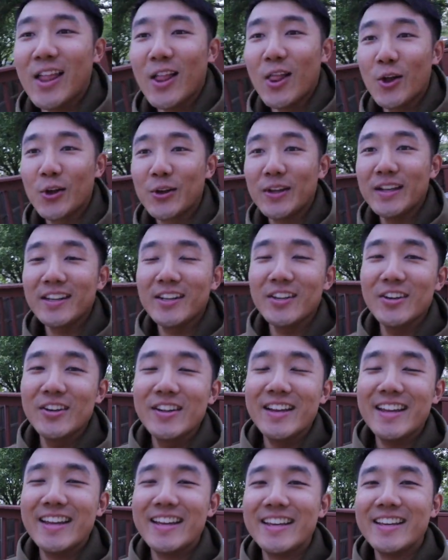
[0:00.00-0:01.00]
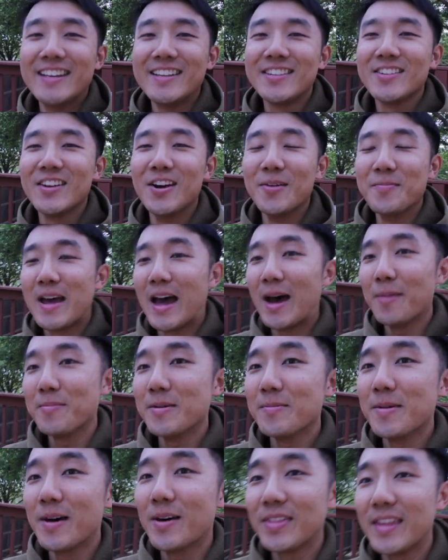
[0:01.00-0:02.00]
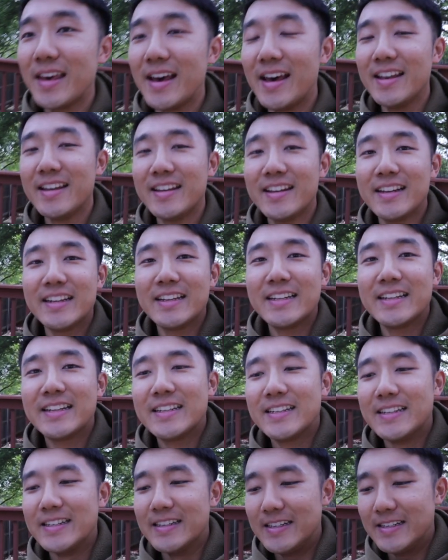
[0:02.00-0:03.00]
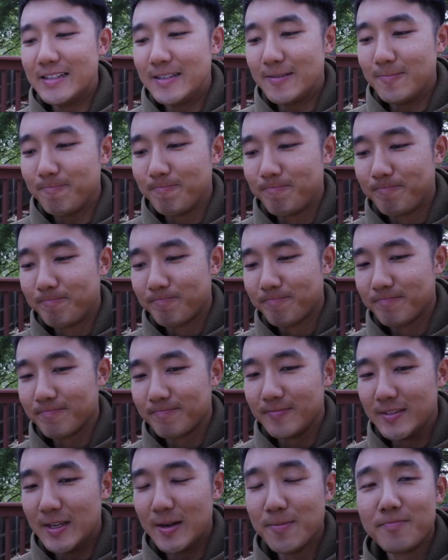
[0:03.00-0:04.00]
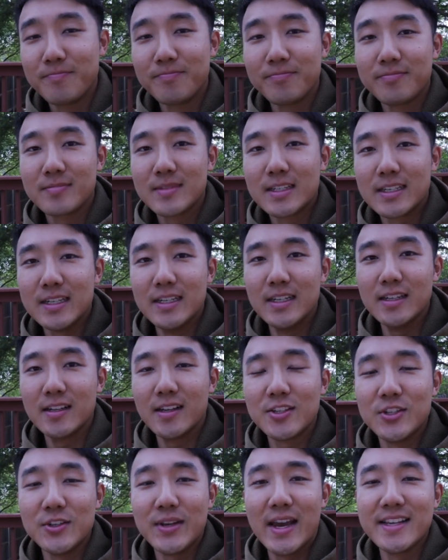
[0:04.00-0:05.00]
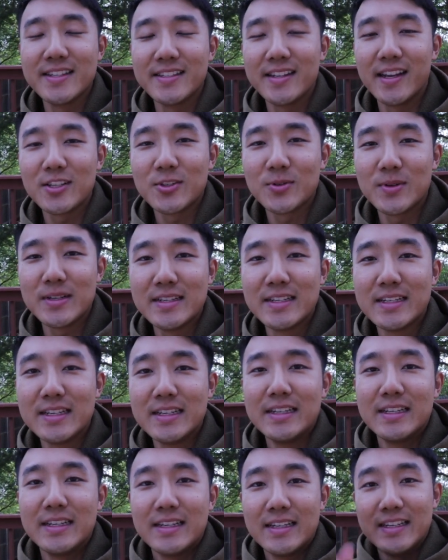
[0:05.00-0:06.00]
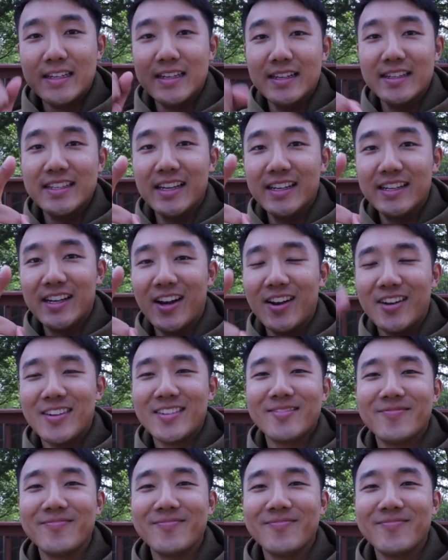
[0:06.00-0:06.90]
looking good, so I'm happy about that. Um, yep, uh, I'll see you guys in the next one and take care.